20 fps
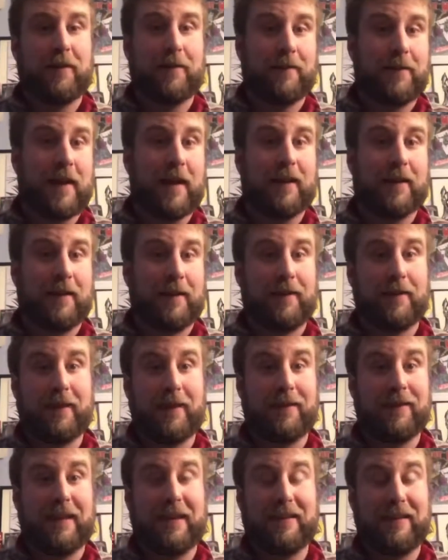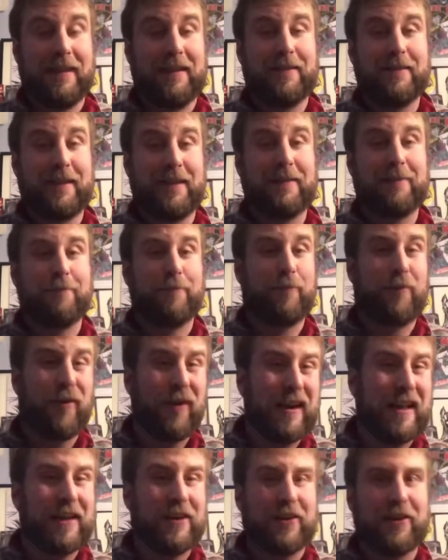In fact, he's
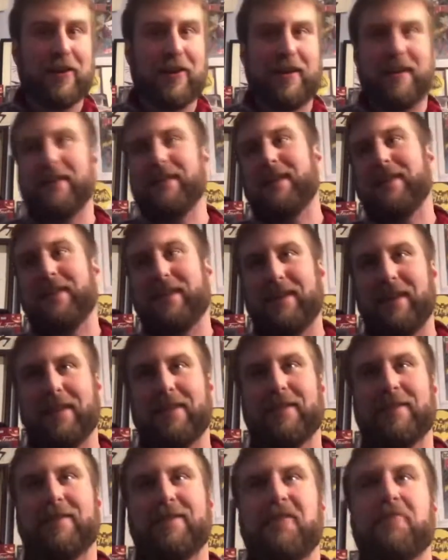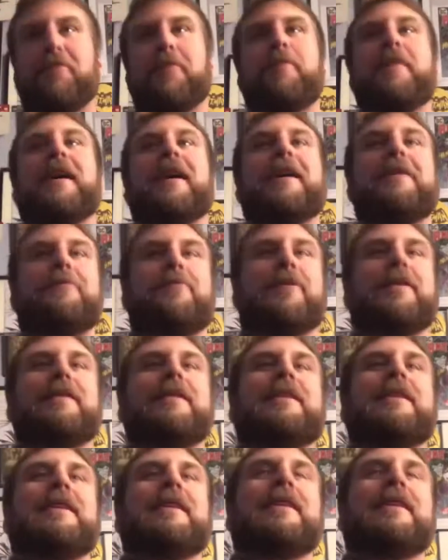pretty good. He did The Death of Superman, but